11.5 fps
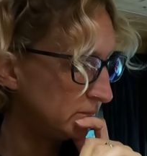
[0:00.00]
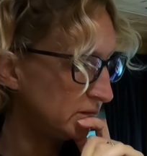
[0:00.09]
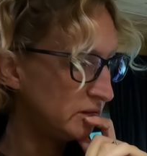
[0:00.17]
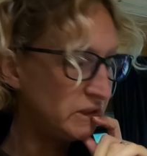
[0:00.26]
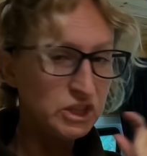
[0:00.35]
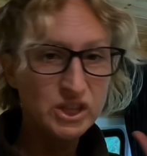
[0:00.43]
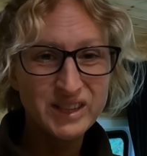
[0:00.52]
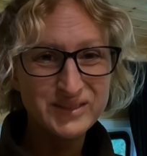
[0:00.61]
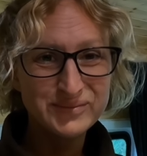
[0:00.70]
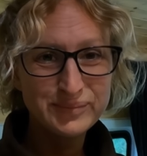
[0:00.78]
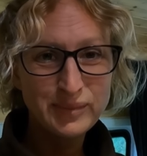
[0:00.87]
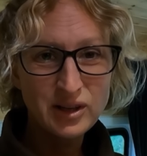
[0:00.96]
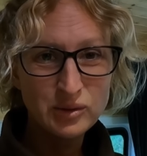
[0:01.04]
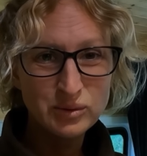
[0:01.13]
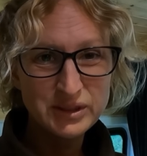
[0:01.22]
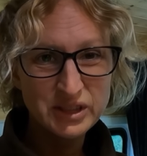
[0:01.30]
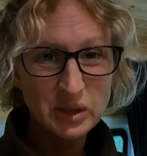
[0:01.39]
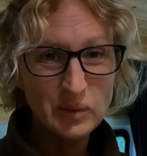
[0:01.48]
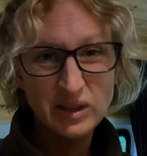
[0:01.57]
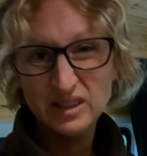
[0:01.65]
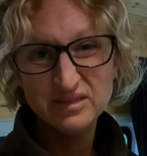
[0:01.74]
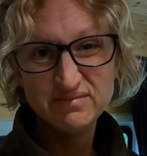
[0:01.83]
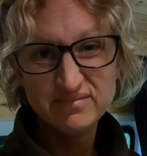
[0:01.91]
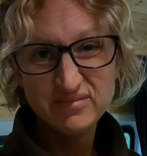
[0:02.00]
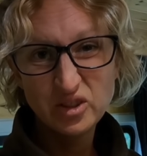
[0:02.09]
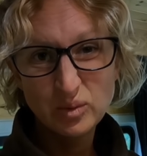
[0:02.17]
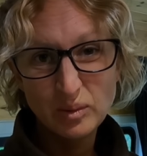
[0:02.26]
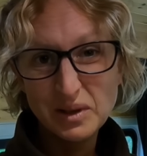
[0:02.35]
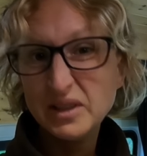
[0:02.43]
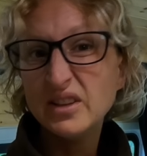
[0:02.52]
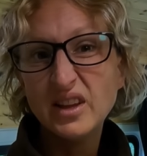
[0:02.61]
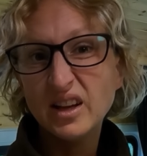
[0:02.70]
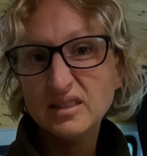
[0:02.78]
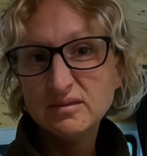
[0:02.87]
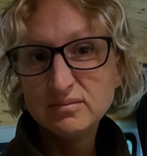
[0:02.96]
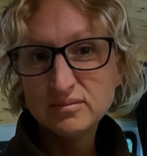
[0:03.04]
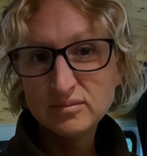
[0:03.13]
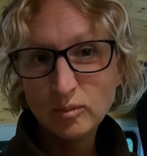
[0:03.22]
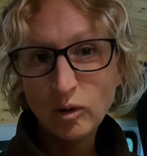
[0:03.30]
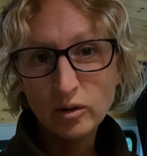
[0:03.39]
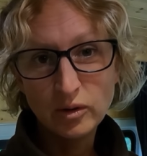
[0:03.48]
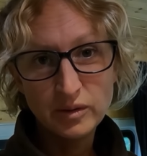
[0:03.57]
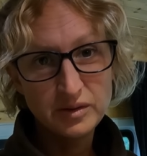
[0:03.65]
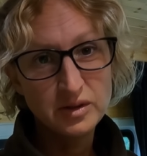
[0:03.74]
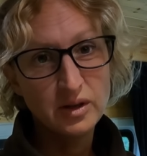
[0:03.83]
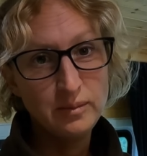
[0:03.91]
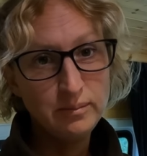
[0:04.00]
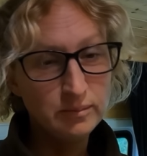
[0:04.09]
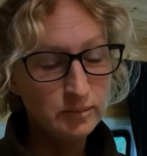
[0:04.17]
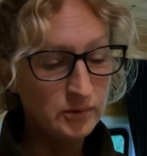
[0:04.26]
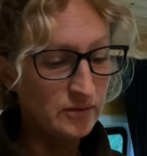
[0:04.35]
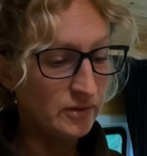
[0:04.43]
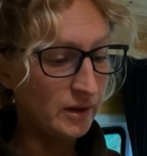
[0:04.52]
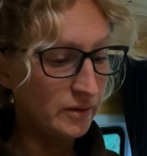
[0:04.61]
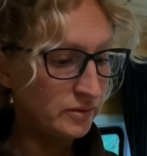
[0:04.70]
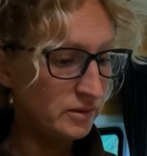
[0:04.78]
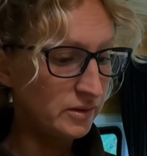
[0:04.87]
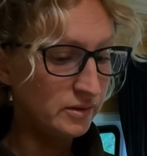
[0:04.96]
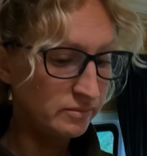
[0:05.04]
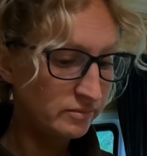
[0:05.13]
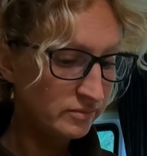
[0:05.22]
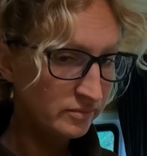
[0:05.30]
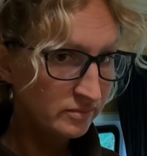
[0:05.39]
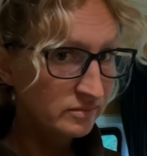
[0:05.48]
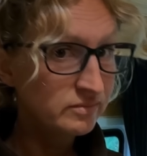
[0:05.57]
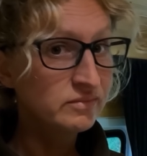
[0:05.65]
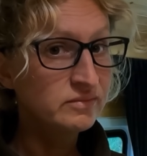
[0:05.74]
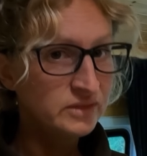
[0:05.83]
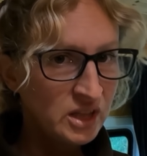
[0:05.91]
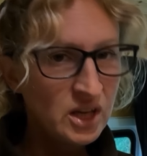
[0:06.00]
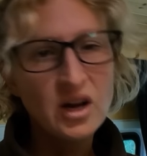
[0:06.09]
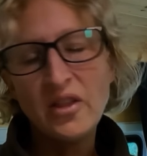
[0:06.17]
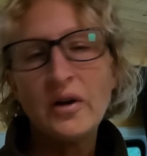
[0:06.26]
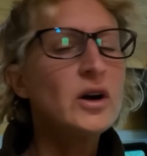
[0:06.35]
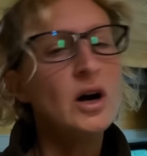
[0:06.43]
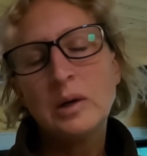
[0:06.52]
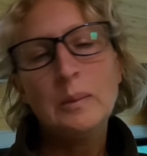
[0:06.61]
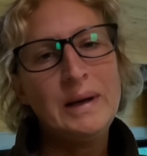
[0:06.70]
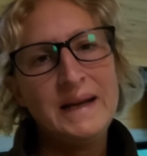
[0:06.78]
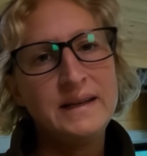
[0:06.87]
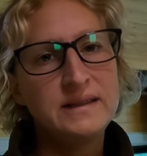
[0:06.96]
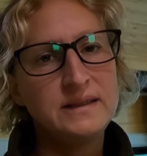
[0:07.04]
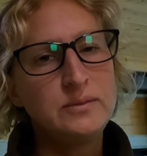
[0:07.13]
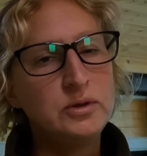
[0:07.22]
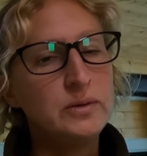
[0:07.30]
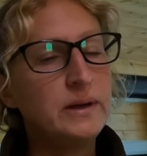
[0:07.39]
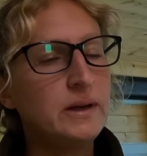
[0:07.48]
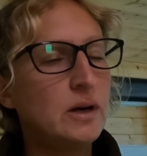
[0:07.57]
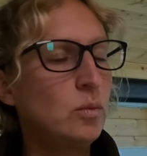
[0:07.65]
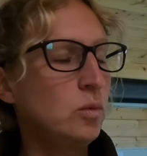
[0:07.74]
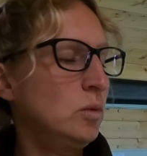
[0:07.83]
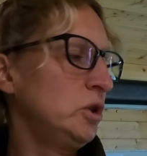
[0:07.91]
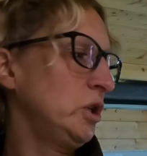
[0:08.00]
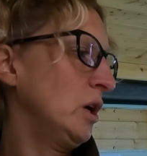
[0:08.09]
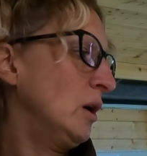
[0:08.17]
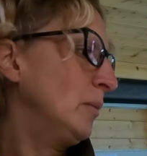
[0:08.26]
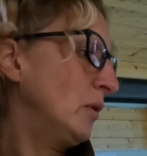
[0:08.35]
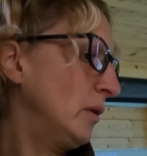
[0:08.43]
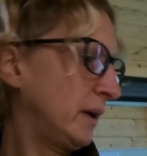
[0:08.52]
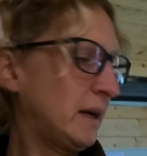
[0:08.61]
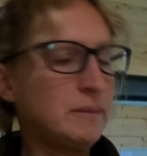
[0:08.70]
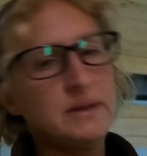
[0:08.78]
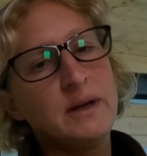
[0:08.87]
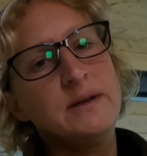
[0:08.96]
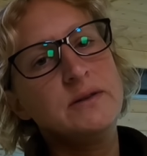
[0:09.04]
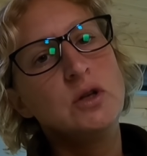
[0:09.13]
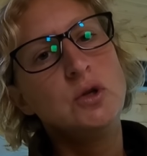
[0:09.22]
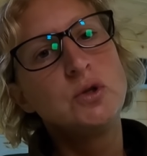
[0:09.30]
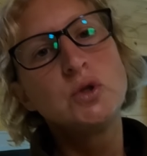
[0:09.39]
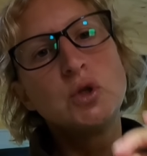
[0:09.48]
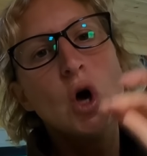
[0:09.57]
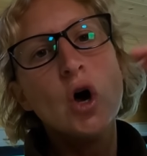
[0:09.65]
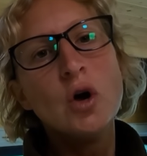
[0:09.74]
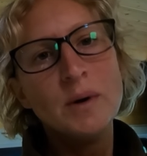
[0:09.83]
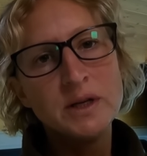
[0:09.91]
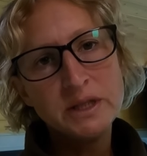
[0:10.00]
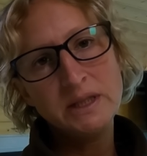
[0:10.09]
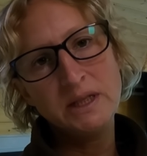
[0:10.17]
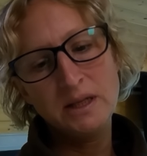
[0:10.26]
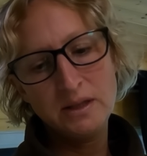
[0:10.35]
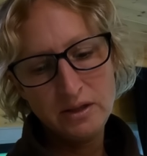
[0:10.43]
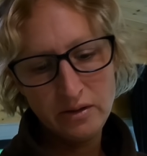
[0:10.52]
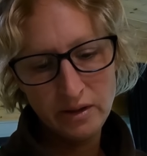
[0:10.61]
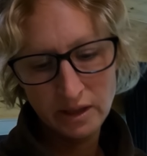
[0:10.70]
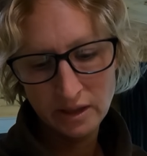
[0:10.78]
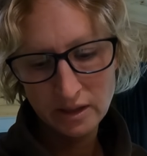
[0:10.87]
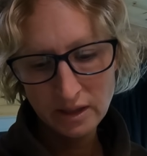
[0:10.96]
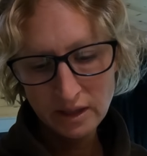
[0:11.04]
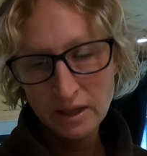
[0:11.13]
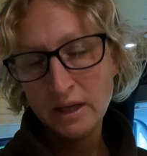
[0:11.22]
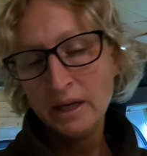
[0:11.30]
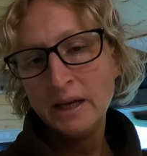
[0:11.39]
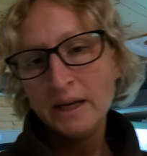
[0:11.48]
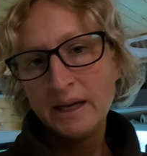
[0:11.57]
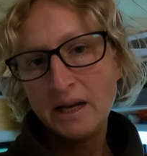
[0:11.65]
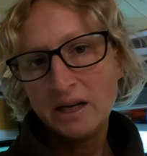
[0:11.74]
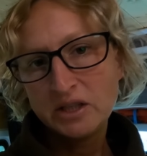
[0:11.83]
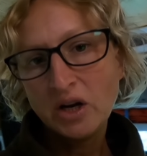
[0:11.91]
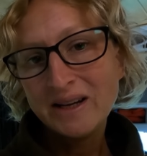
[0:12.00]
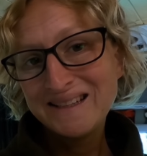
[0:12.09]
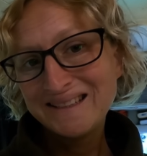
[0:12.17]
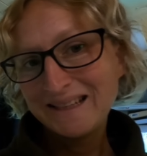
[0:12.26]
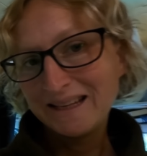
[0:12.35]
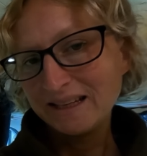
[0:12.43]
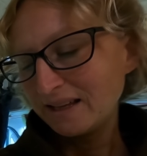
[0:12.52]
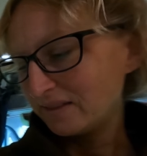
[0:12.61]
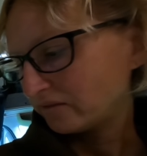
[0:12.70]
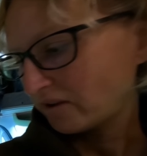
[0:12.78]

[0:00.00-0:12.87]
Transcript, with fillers: there's a giant pile of washing up there. I should probably do that while I've got the time. Nothing else to do. I can't complain because doing uh, washing up on the campsite is so much easier than doing it in our tiny sink in the